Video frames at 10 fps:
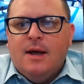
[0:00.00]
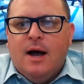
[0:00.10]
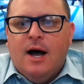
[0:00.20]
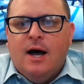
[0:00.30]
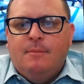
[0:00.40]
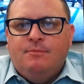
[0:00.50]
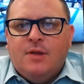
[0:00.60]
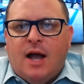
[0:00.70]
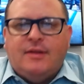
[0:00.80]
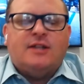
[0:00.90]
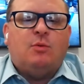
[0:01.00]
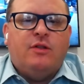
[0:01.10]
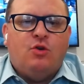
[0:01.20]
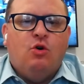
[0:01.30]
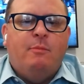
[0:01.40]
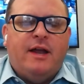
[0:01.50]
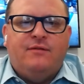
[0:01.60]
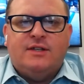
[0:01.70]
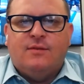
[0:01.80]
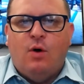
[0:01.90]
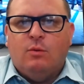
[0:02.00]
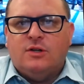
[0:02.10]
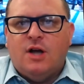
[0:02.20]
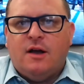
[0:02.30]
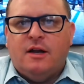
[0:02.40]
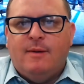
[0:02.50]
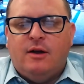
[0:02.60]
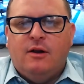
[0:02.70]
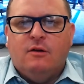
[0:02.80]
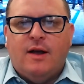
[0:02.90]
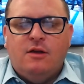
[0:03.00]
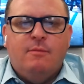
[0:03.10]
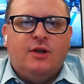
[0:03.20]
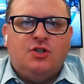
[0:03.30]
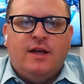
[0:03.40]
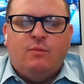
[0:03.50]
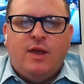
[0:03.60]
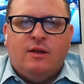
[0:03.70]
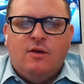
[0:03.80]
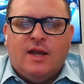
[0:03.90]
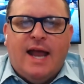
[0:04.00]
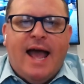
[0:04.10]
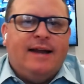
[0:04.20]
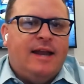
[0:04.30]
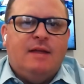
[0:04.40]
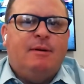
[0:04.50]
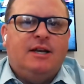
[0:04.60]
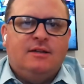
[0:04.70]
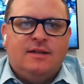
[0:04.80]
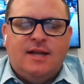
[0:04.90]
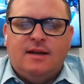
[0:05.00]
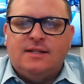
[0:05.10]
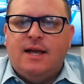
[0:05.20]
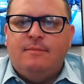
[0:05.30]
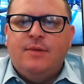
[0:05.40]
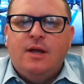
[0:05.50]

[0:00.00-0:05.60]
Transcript: I think that's one of the cool benefits of what we're talking about here, right? You mentioned that you can add anybody to the data set.